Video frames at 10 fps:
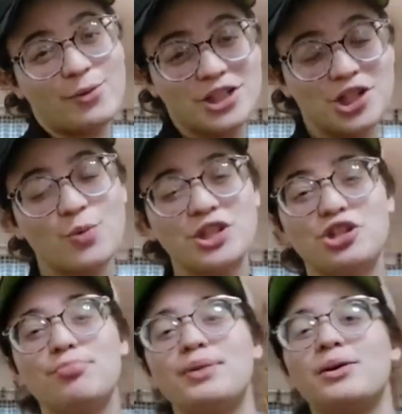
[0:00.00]
What
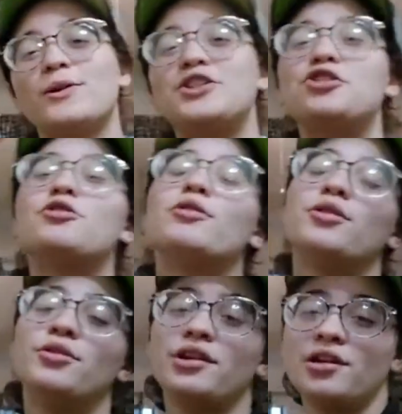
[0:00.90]
you be?
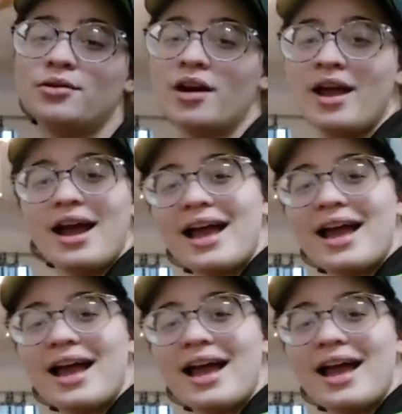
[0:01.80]
Who you?"